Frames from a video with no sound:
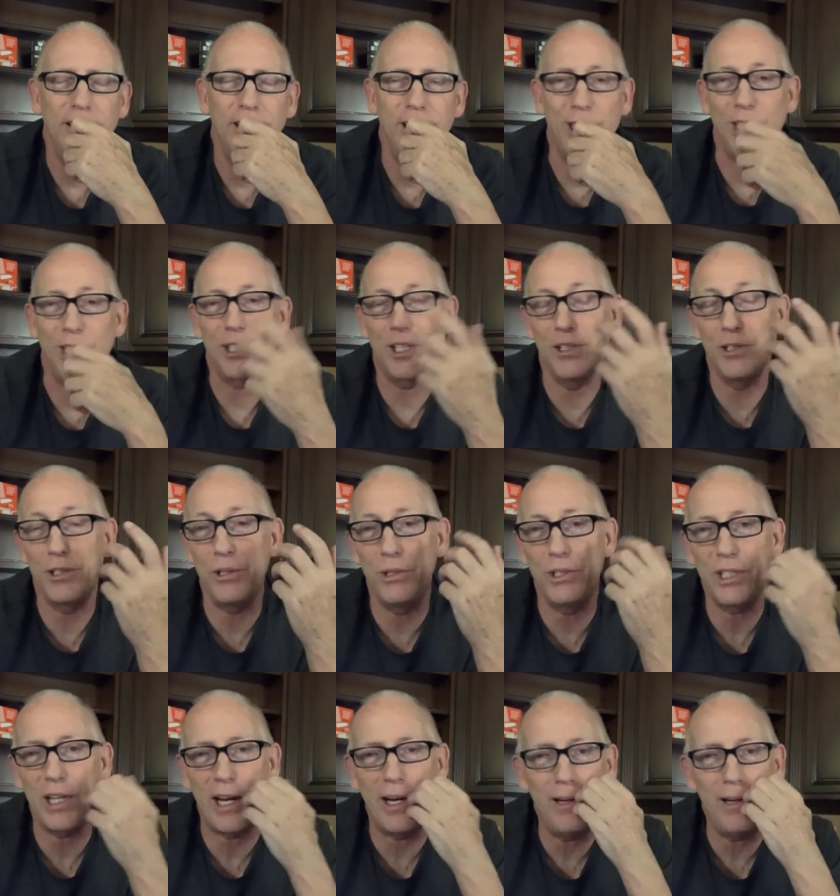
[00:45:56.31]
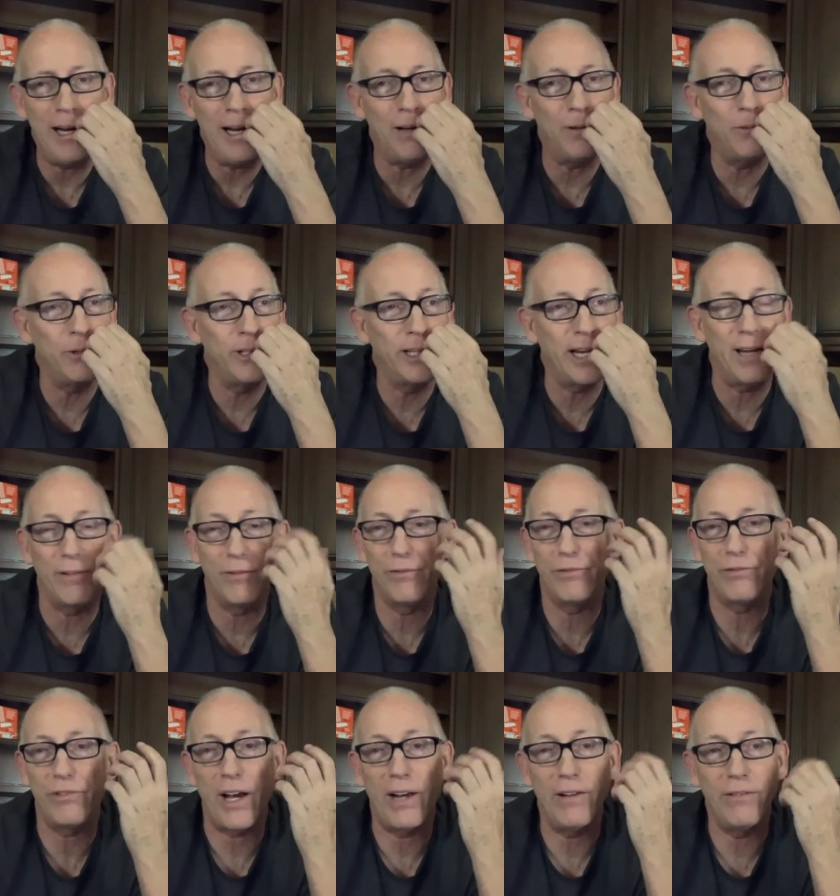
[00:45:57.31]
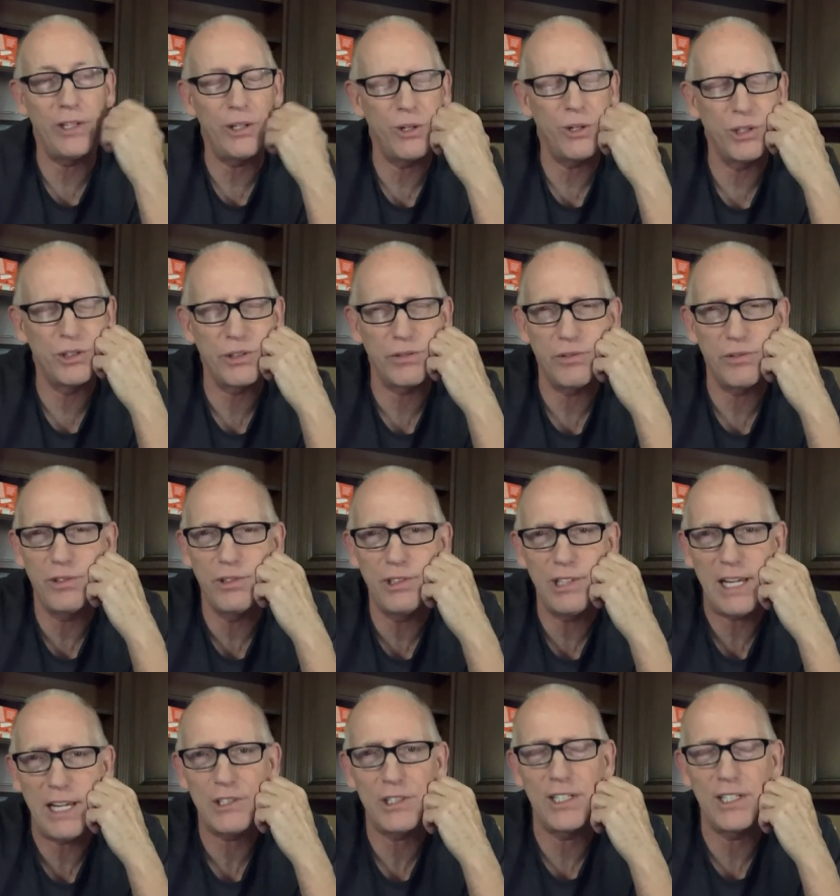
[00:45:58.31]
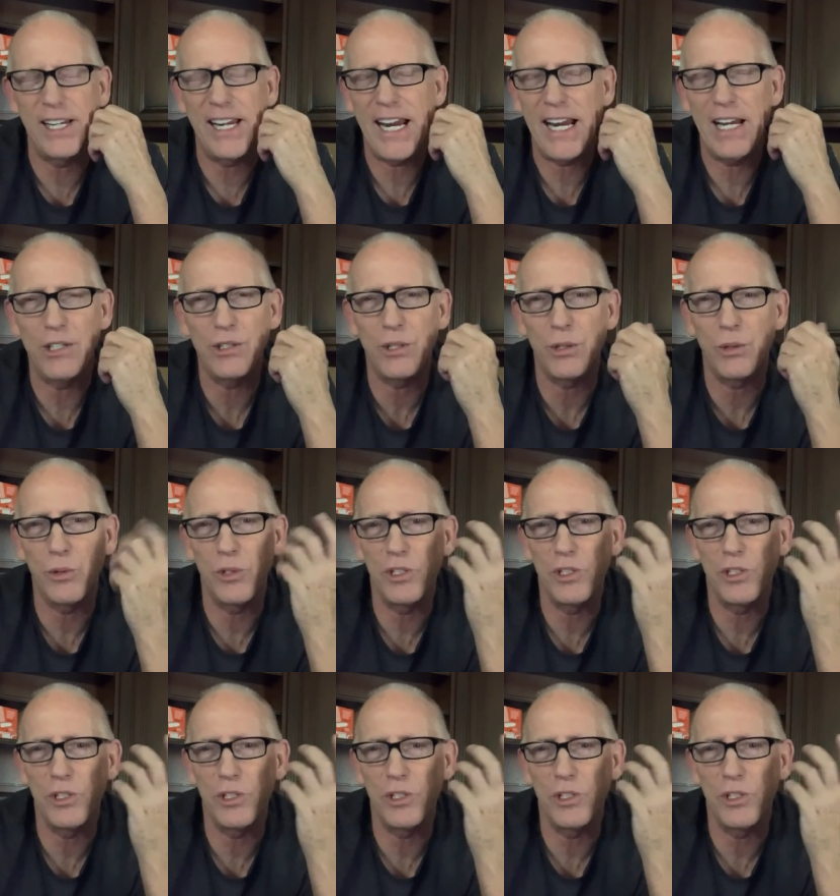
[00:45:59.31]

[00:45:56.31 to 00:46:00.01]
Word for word: Just because you'd say, well, oh, we got five years of testing cancer with